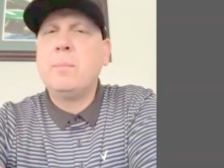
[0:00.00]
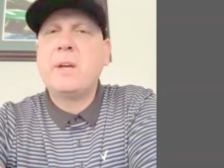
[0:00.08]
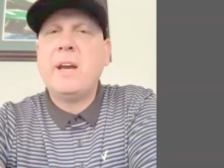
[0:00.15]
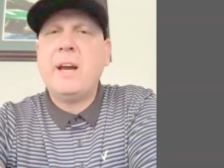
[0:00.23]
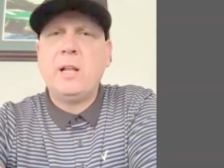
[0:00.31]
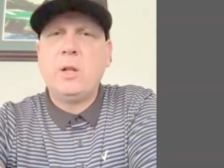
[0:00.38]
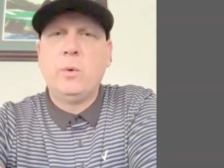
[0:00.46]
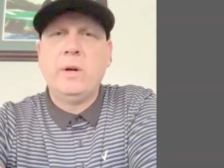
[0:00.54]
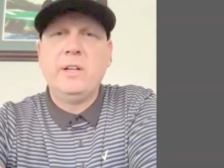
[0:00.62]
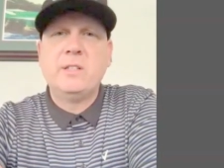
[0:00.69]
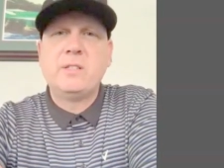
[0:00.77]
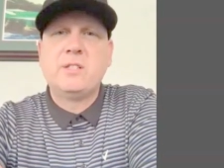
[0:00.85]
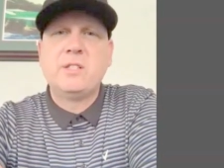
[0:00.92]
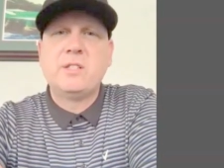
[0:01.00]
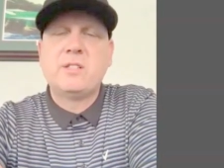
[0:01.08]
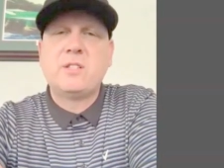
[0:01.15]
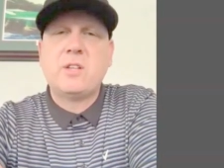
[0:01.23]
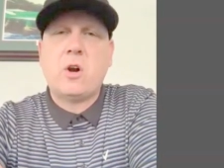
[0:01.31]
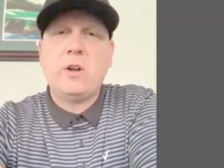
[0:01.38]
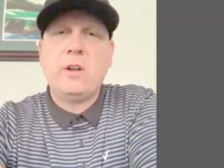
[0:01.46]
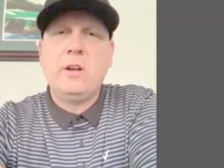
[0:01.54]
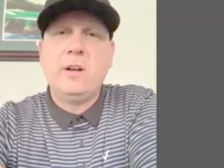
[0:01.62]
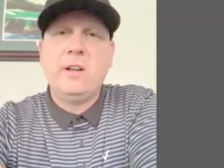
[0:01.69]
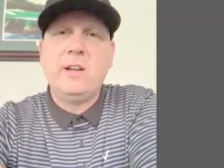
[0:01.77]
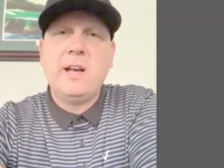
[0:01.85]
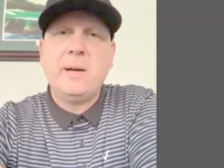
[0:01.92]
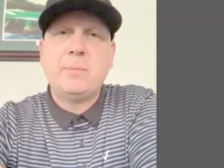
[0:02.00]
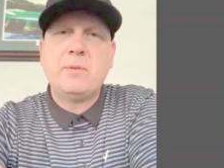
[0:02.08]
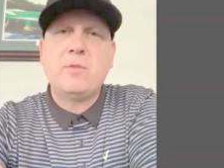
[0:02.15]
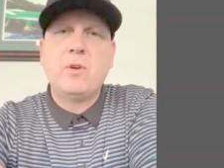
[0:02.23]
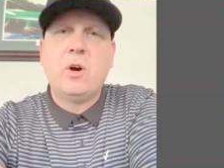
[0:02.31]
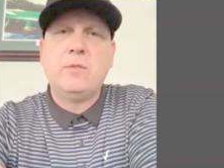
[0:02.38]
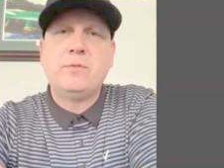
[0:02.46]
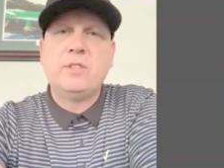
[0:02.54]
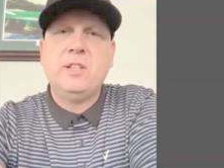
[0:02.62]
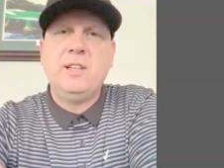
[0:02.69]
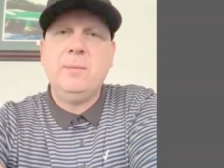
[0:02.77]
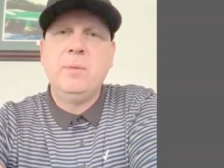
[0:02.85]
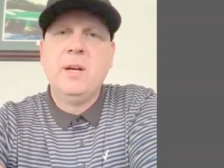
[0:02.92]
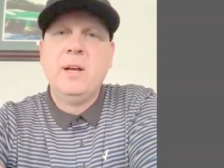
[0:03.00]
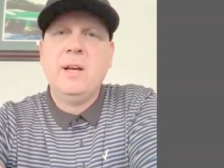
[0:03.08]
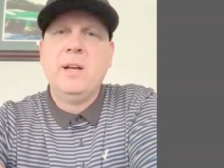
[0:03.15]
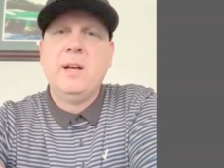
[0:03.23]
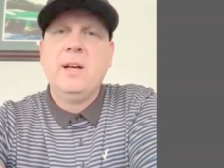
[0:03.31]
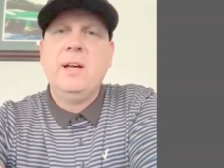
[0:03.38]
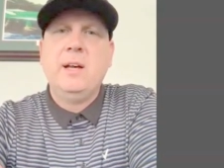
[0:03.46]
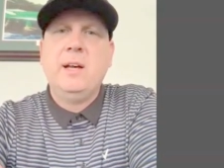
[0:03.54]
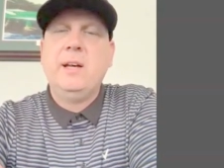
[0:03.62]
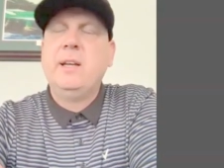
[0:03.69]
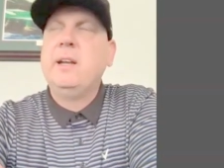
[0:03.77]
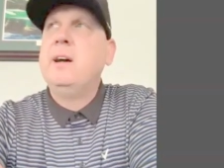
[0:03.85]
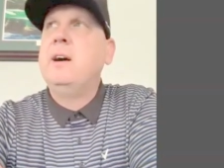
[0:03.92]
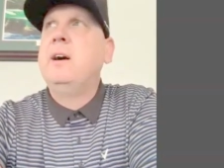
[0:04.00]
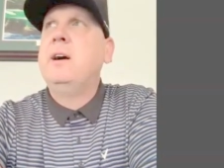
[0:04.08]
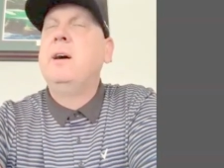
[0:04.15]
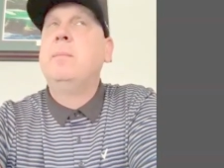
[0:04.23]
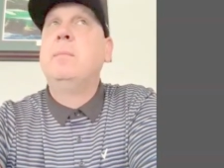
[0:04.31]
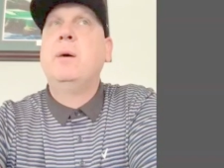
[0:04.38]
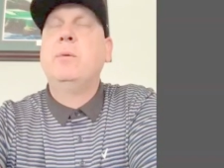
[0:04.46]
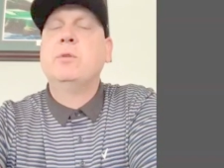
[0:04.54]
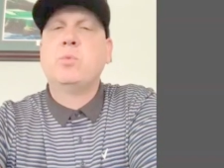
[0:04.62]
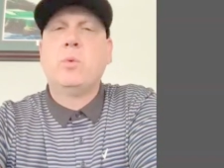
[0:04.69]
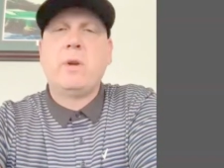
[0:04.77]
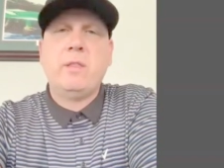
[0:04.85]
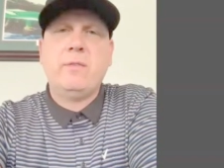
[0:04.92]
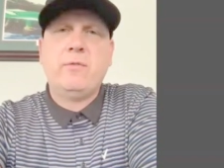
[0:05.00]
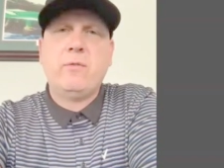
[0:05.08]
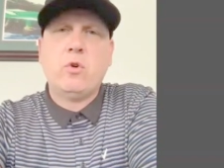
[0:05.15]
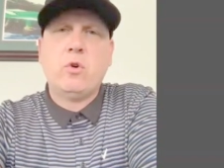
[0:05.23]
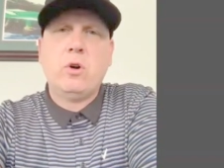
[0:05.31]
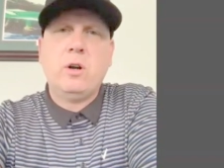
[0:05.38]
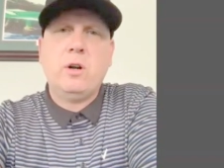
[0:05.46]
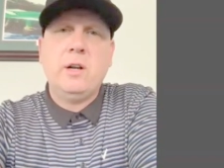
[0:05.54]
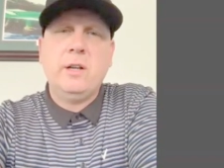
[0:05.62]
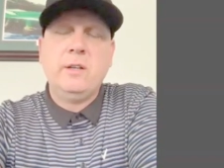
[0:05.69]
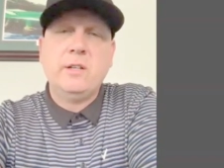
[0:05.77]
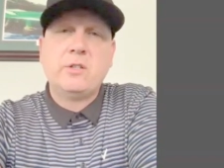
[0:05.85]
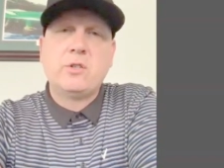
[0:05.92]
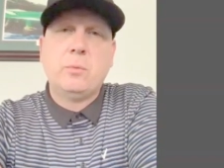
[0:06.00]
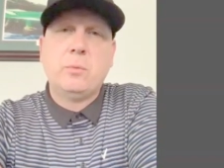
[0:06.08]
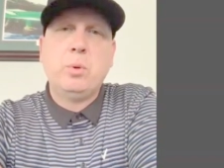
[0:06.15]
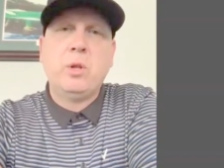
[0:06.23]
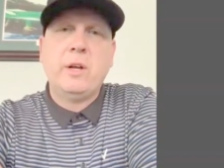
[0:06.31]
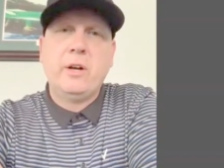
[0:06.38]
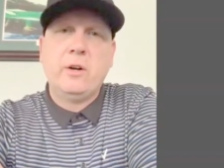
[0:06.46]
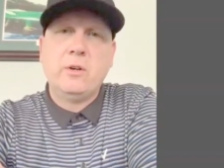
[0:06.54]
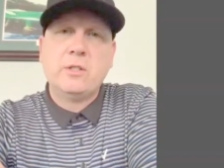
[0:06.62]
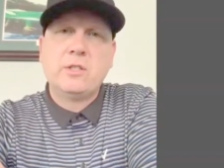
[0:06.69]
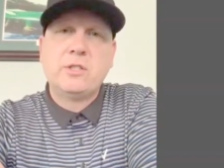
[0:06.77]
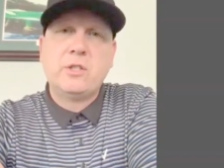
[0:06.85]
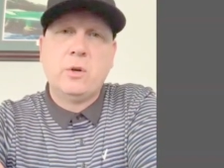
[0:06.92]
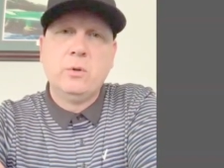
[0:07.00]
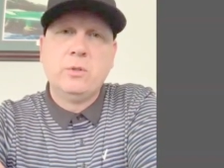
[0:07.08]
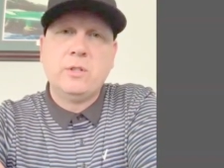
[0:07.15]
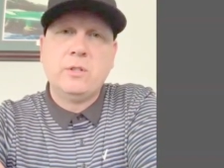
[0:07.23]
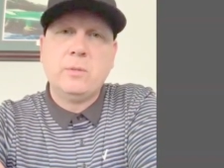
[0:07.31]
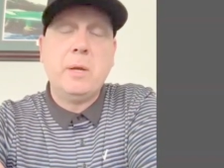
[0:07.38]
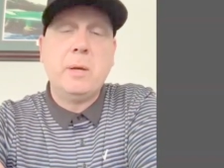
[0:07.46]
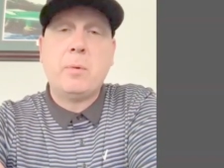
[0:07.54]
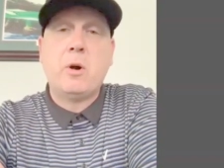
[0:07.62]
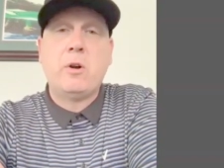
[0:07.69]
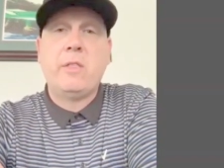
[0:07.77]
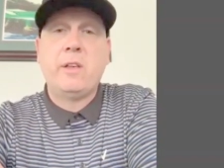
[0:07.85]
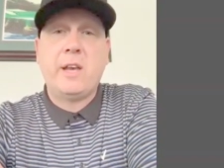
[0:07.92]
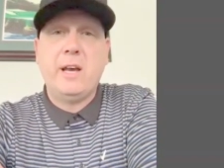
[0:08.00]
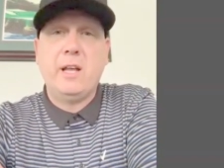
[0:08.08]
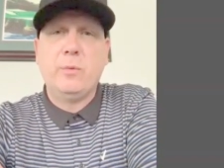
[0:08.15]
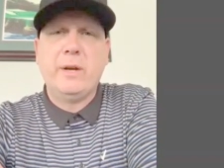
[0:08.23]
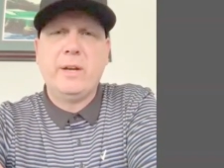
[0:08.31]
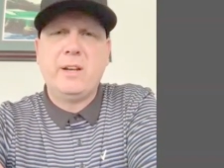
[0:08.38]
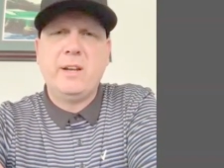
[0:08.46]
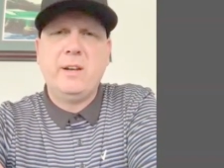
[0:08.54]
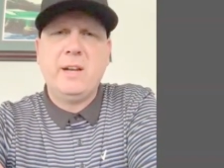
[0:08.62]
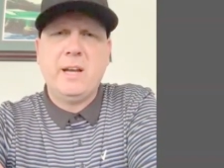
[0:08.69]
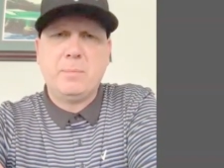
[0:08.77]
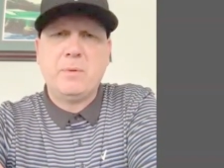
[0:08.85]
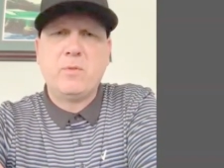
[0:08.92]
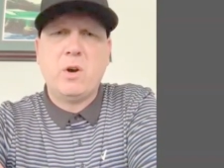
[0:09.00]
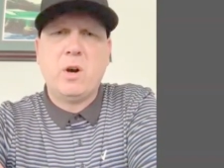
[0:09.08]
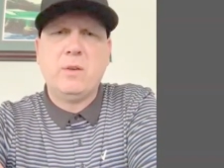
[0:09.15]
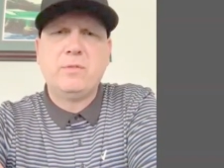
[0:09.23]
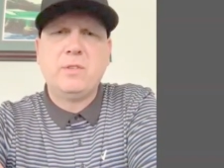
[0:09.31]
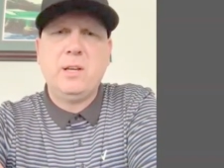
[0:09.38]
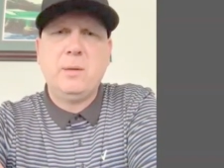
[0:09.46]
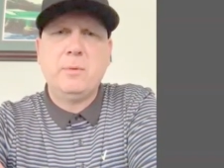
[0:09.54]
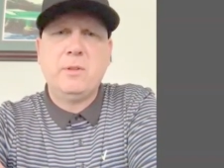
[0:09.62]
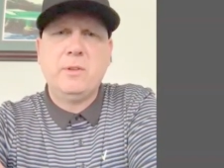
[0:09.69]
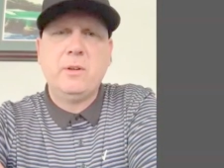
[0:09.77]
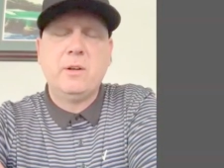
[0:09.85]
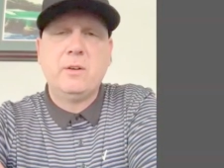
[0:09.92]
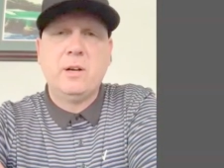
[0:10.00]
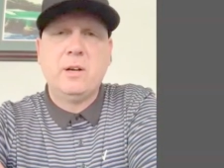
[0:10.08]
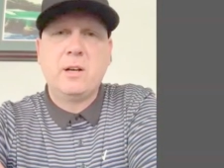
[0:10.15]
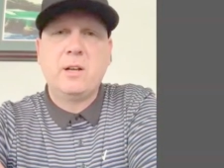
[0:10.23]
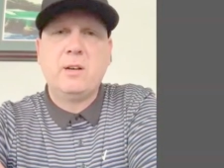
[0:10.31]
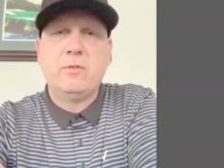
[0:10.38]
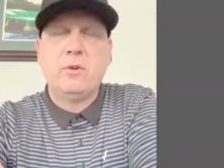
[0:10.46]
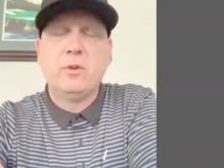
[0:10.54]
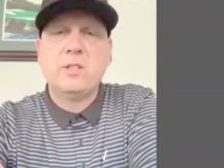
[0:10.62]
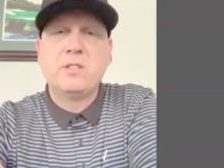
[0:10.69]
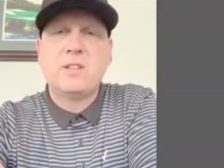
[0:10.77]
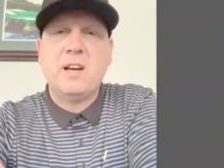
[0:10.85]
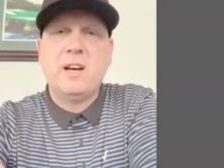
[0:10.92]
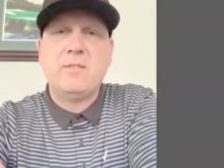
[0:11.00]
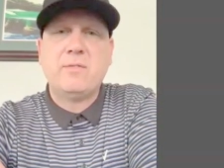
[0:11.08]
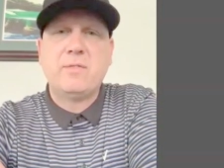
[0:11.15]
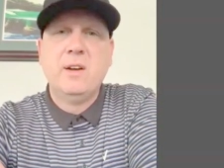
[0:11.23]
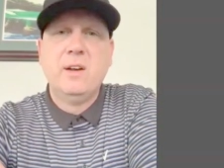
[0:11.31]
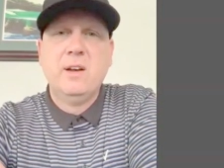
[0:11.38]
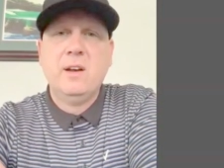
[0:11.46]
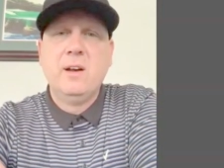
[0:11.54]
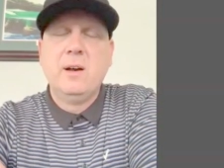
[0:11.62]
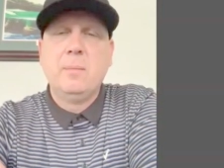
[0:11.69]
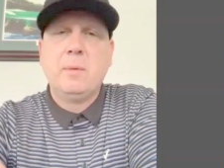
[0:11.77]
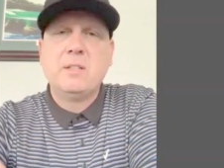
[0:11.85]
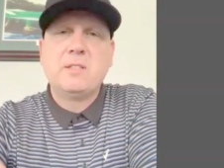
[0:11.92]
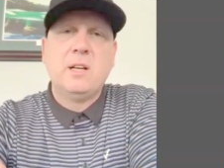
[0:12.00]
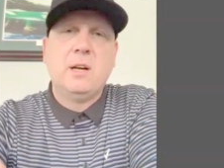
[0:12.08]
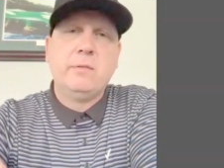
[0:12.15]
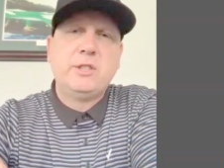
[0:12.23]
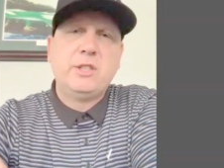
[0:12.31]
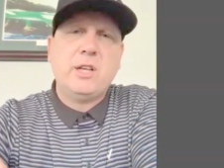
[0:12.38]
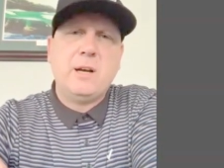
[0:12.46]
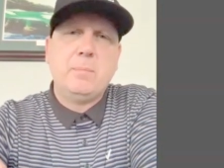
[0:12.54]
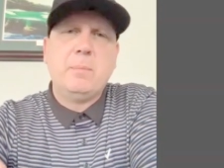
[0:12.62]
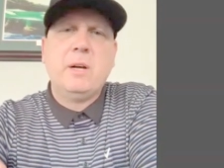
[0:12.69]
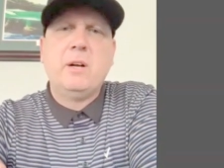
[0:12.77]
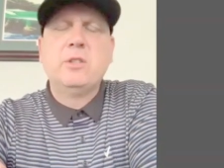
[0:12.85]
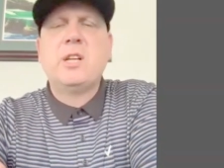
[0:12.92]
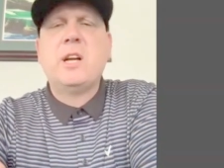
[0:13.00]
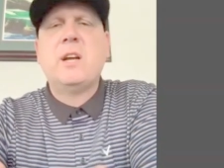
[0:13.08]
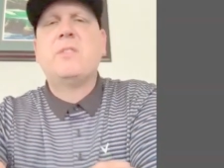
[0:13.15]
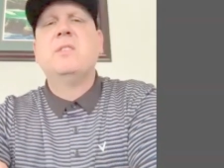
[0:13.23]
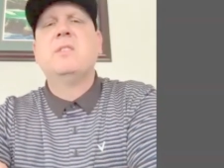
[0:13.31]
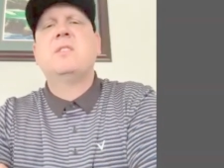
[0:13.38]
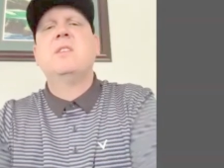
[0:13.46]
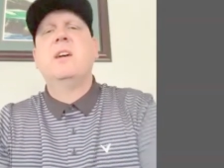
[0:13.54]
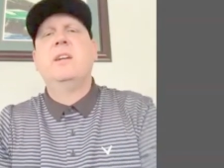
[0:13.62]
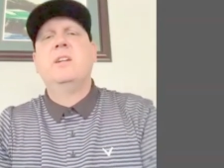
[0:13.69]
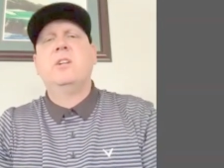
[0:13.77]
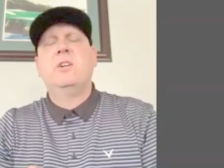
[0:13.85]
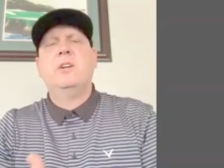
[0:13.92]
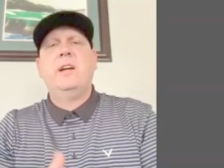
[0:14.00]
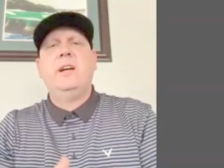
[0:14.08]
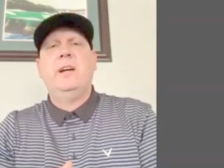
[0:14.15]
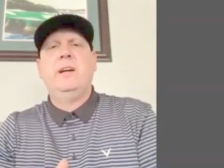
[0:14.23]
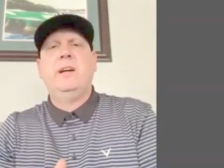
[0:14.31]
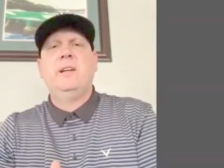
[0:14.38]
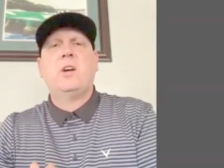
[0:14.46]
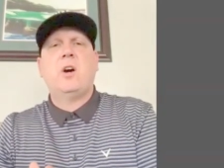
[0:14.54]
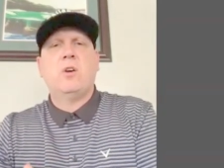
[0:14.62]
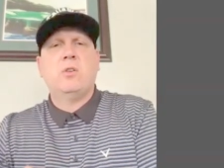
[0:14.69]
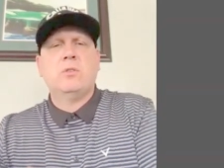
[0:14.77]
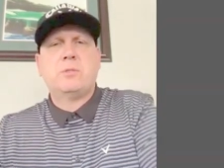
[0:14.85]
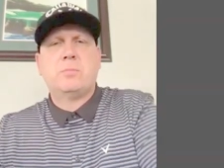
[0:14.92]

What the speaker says: Callaway has just started an adaptive golf team. And I was one of the 4 initial players chosen to be a part of the Callaway adaptive golf team. And they're going to fully staff myself, John Bell, Jonathan Snyder, and Carlos